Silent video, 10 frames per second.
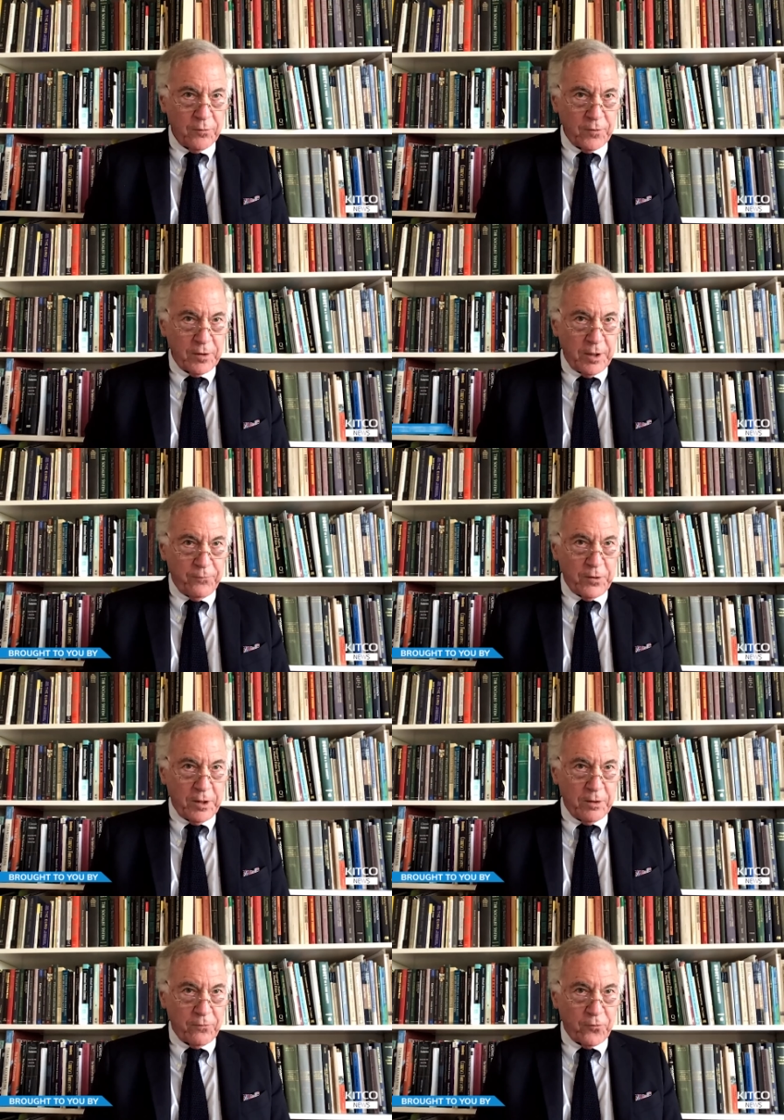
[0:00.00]

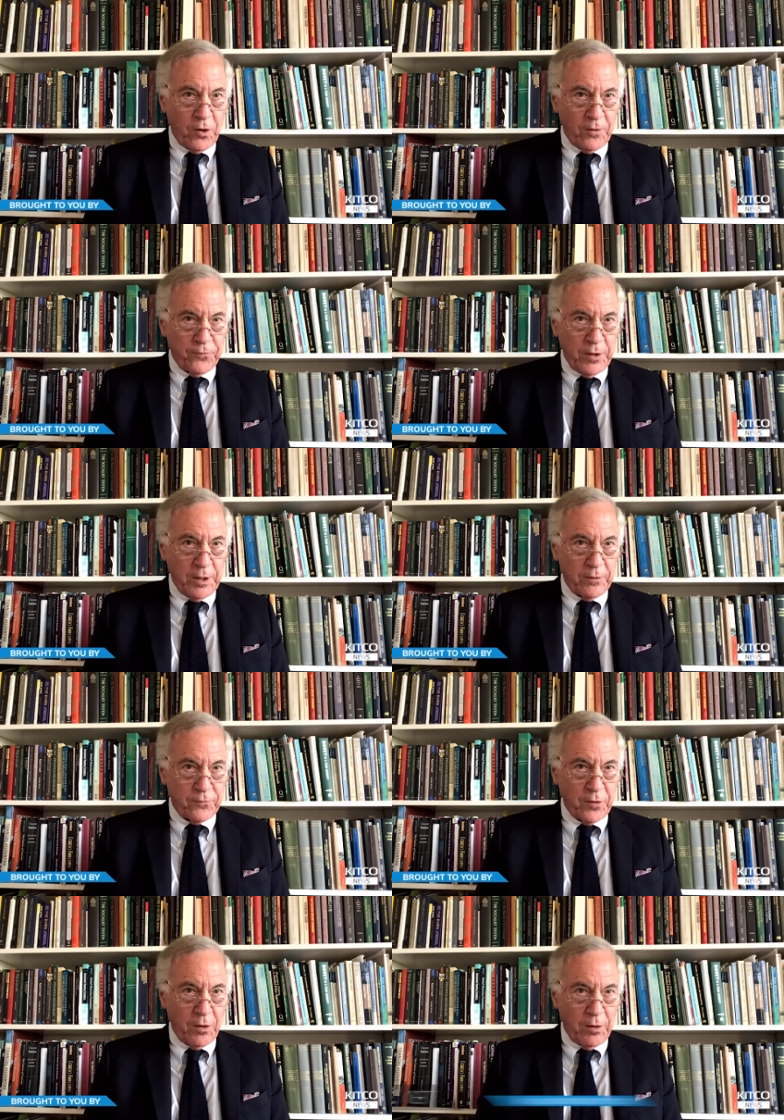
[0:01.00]
significant softening
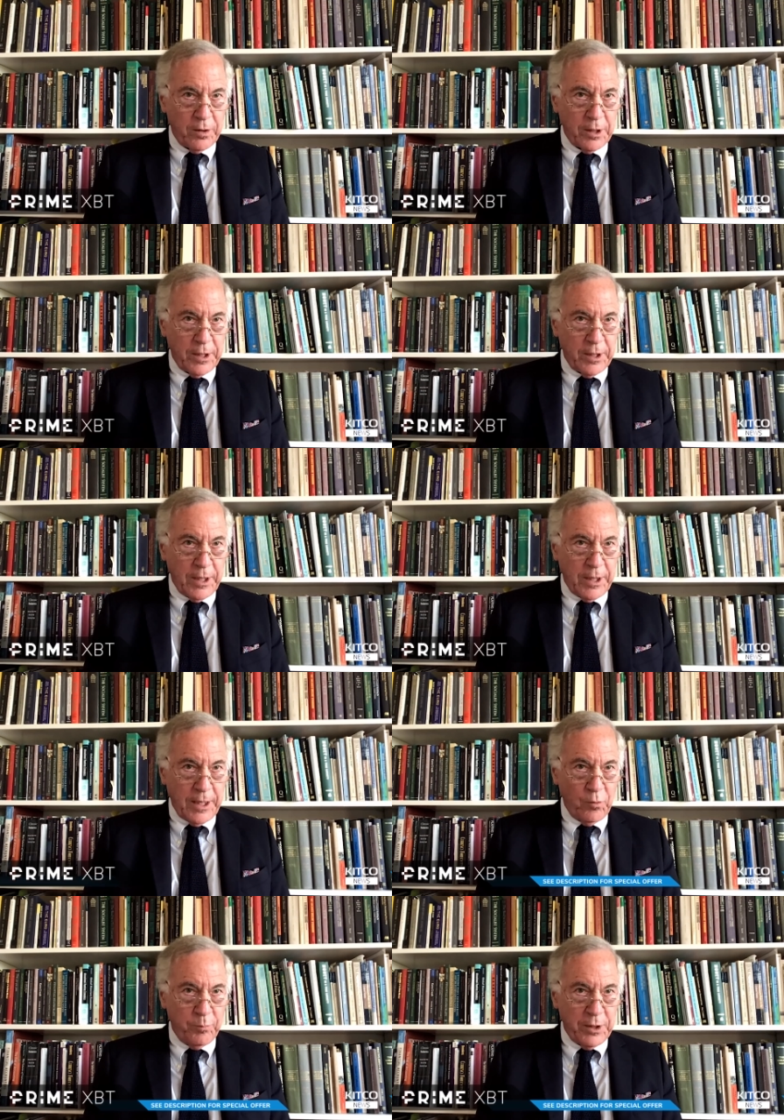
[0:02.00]
start, and I
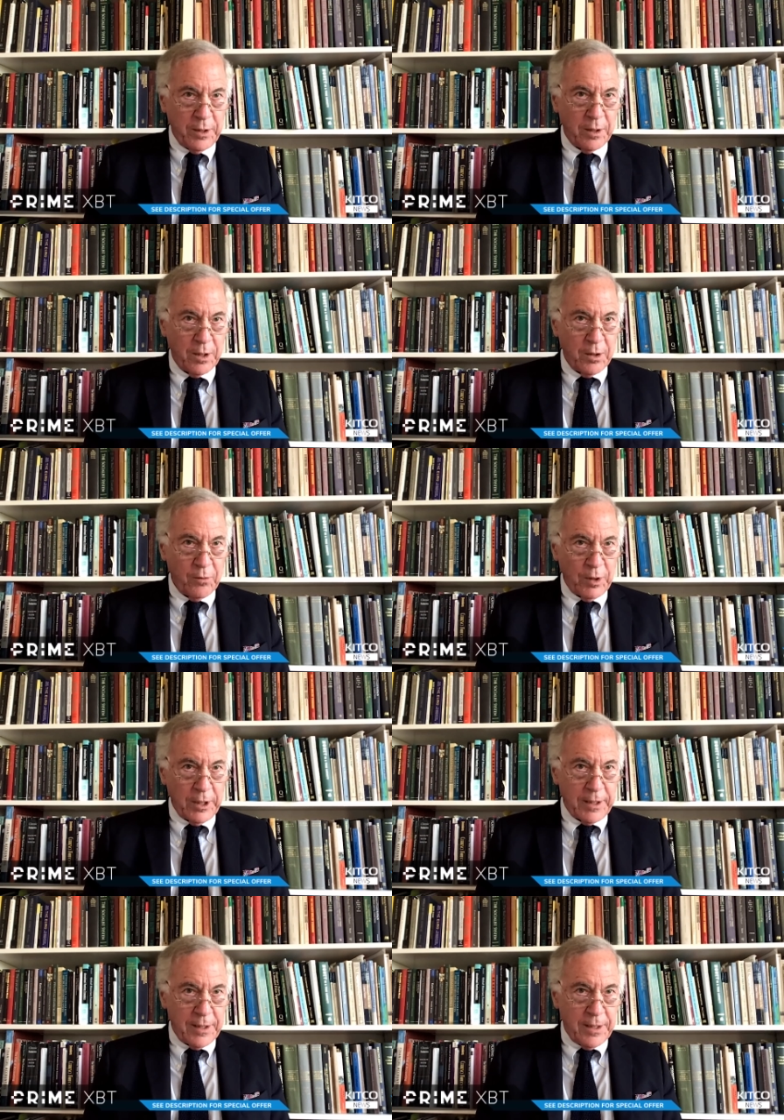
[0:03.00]
think we'll be
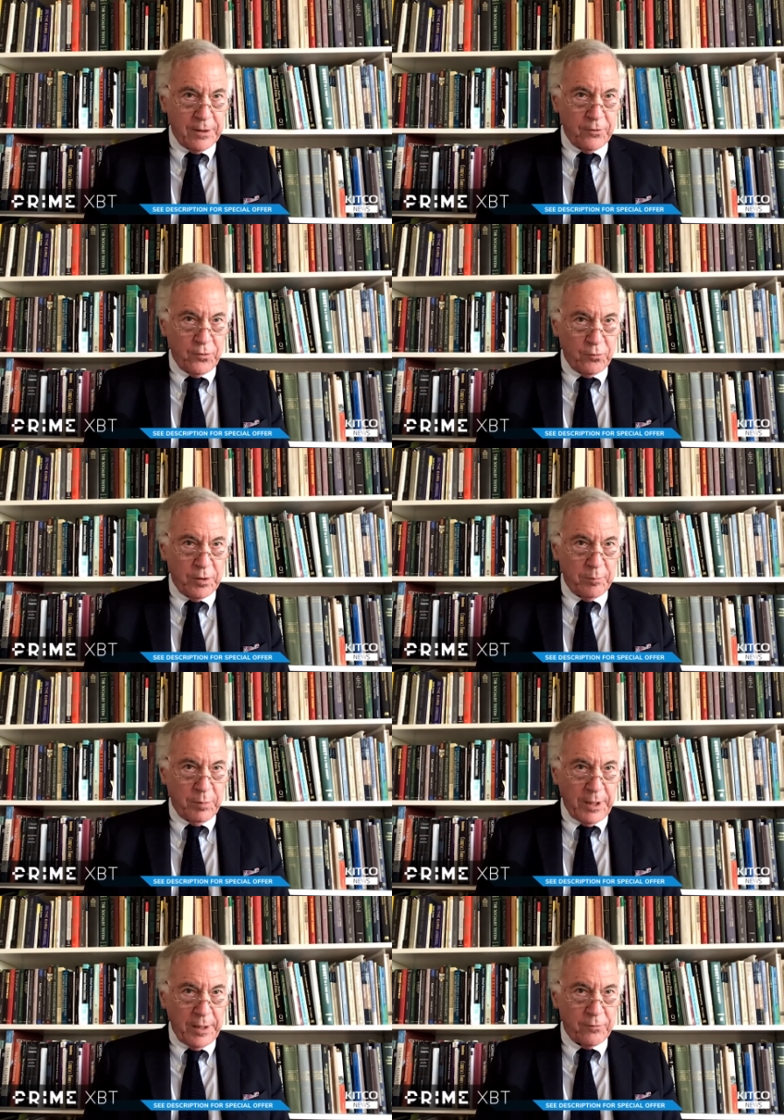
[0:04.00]
really into
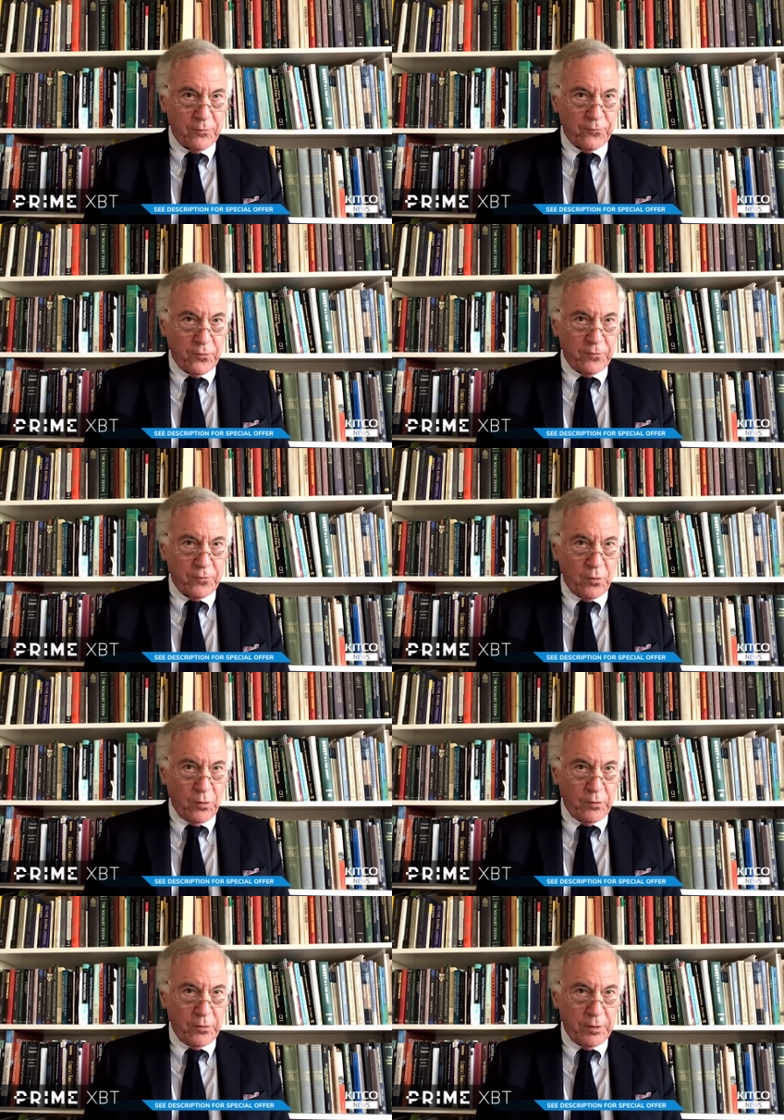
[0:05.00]
it by the
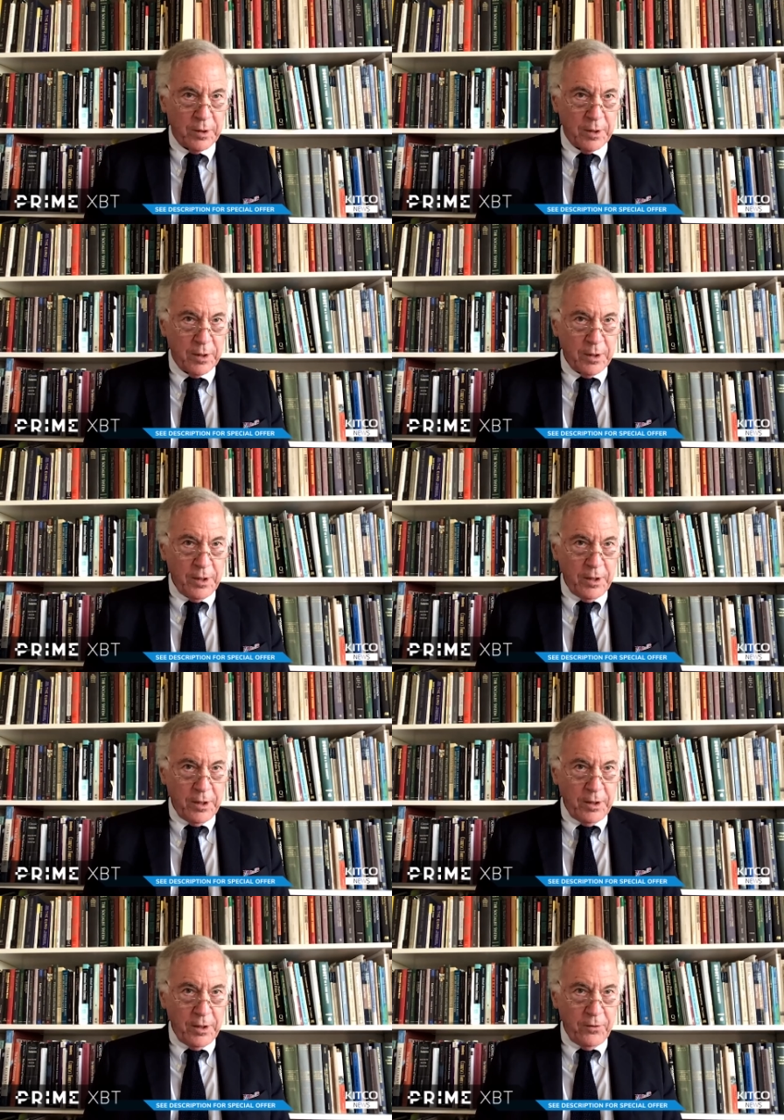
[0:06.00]
first quarter
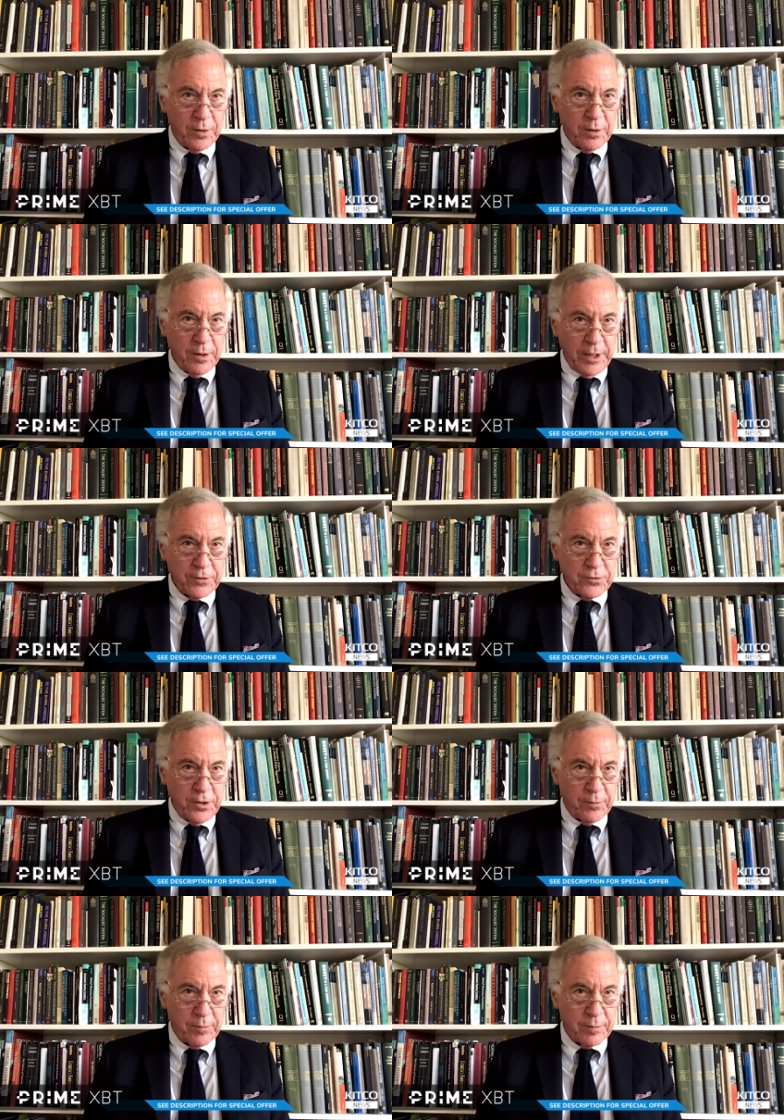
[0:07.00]
of
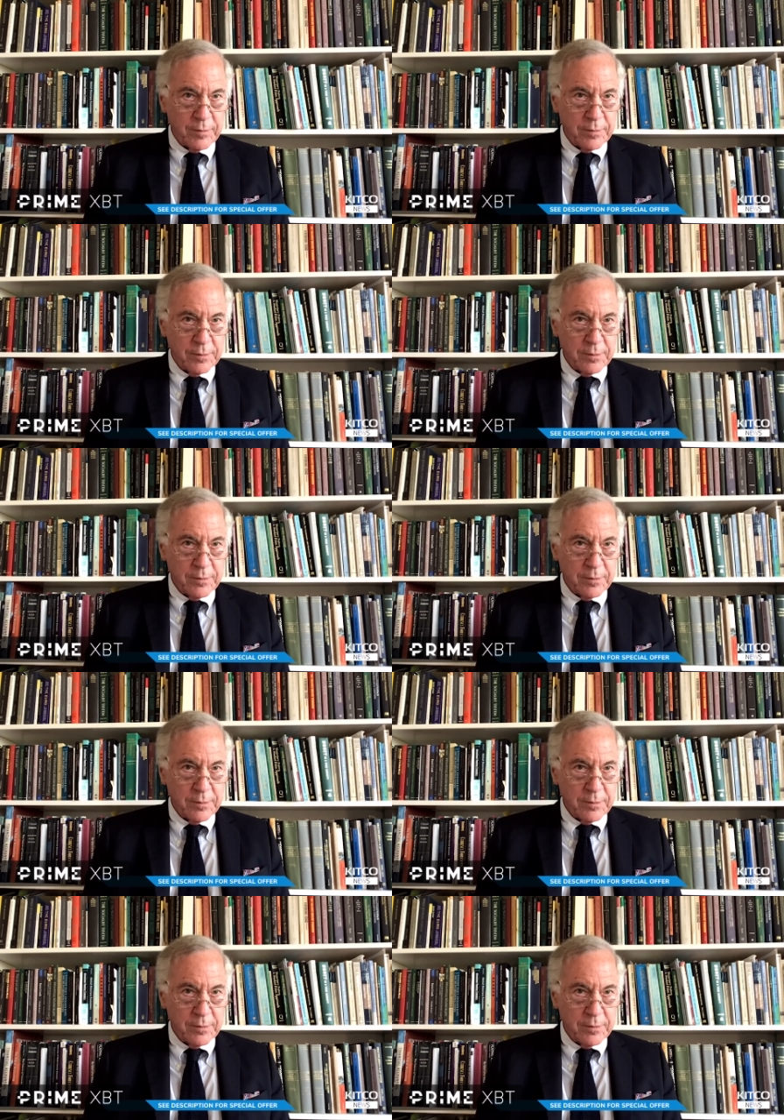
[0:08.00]
next year.